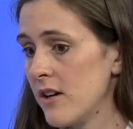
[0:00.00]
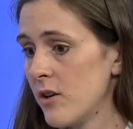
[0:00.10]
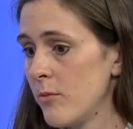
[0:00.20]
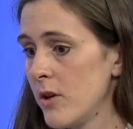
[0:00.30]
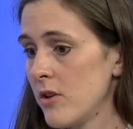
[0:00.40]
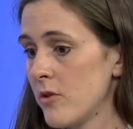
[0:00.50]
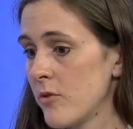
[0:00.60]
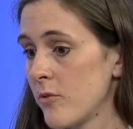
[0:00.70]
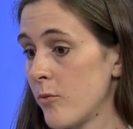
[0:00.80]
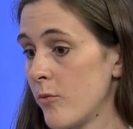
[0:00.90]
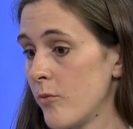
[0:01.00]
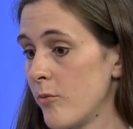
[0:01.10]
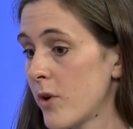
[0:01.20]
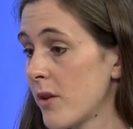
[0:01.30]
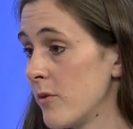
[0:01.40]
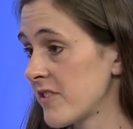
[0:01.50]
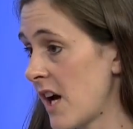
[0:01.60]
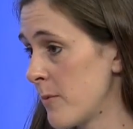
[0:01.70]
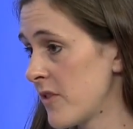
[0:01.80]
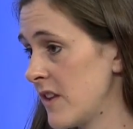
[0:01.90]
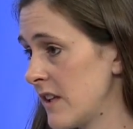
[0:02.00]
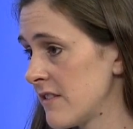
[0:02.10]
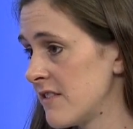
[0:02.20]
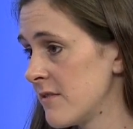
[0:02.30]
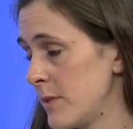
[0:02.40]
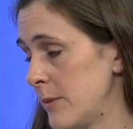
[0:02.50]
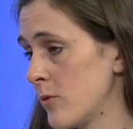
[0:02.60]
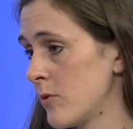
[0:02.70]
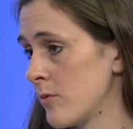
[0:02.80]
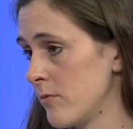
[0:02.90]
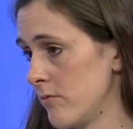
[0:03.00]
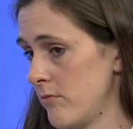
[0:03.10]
One of the most common things people